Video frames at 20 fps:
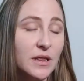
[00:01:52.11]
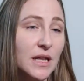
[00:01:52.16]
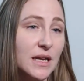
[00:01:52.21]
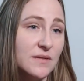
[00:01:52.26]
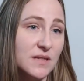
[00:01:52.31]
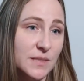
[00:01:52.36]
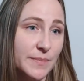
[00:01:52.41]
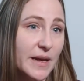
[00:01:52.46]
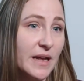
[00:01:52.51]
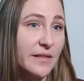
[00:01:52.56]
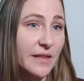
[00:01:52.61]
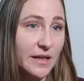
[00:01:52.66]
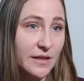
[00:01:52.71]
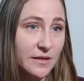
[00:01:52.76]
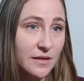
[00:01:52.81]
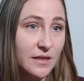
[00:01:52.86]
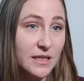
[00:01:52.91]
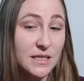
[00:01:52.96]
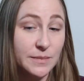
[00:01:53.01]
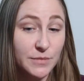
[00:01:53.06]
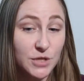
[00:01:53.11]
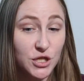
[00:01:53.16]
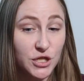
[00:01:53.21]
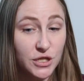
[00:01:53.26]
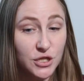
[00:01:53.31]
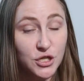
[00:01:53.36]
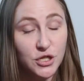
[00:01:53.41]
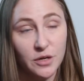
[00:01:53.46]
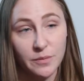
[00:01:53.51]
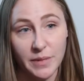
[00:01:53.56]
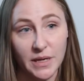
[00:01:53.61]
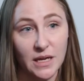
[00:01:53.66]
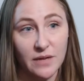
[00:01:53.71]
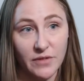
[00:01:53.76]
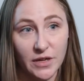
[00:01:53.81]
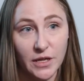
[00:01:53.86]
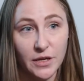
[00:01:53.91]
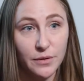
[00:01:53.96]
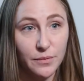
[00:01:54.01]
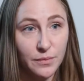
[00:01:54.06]
lifespan that this machine should be
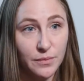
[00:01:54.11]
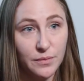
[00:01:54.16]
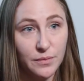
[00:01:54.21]
giving you.